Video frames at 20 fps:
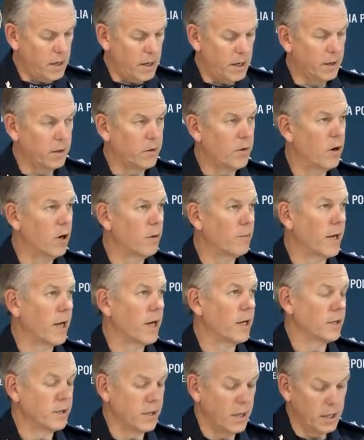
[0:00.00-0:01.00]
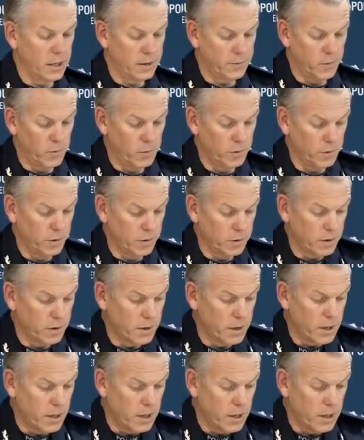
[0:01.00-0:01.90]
and the crime gangs task forces.